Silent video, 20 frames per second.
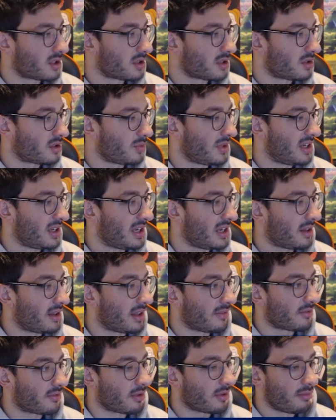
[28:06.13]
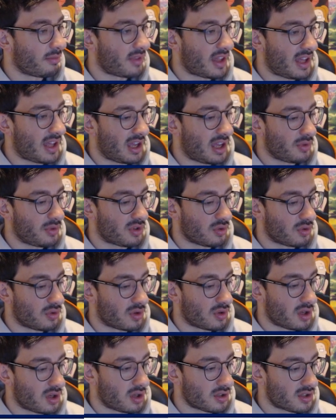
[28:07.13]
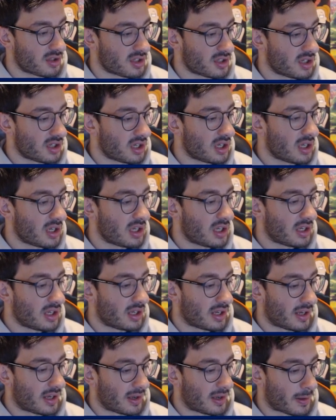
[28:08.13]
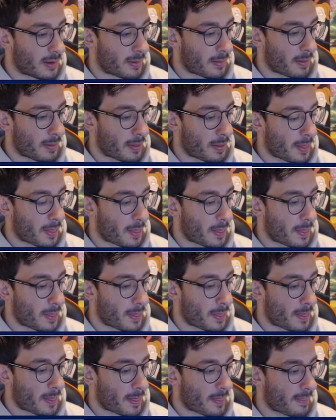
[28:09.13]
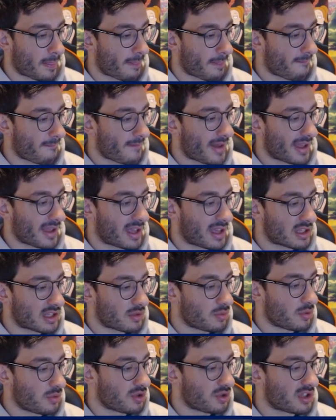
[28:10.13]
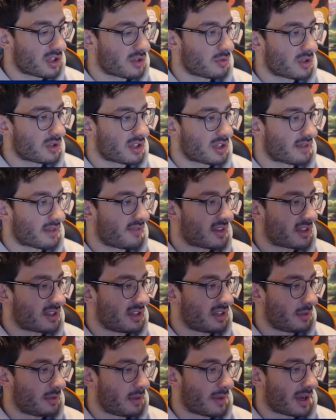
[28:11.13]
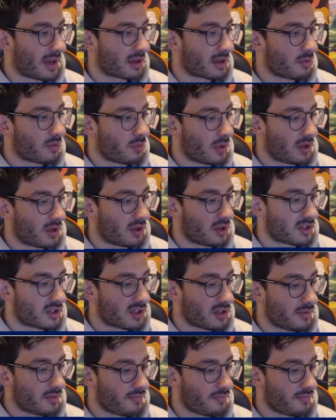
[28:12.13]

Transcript: Do we need anything from there? We do not. I guess we'll stick Fezandipiti back. Why not?